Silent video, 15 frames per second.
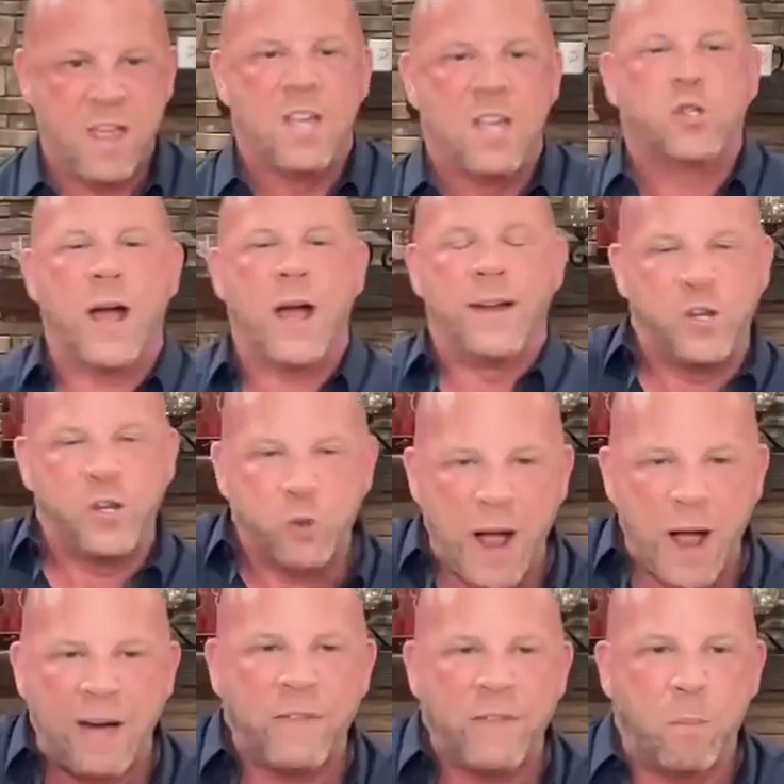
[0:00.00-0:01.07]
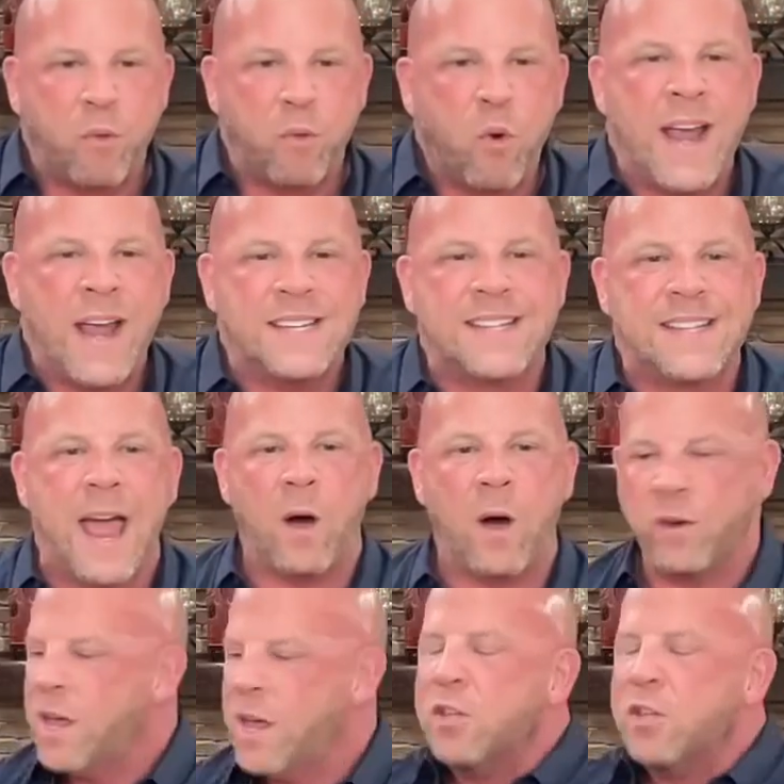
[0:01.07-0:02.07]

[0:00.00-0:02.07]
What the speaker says: trying to drive the price down